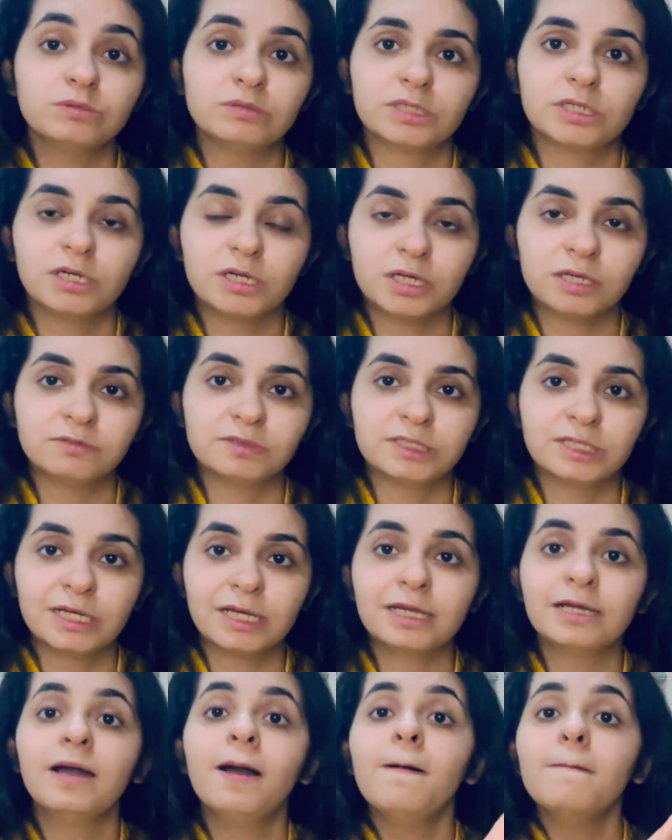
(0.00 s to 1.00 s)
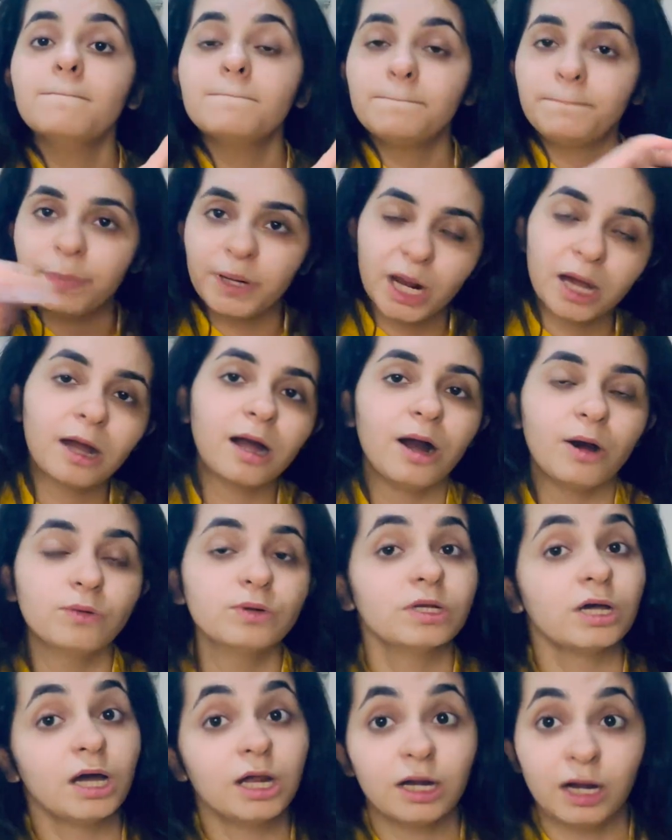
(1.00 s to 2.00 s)
really pluck
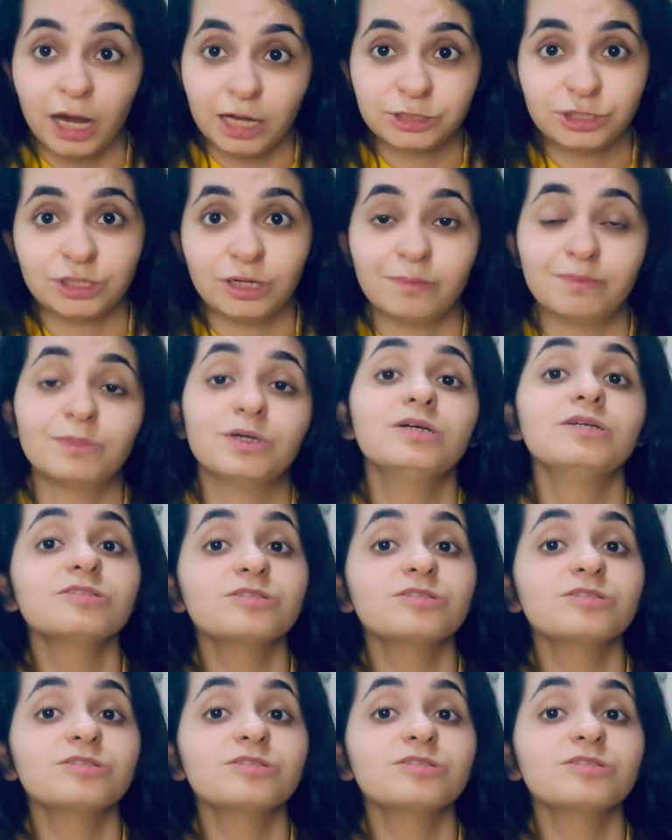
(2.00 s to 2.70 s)
out a large number.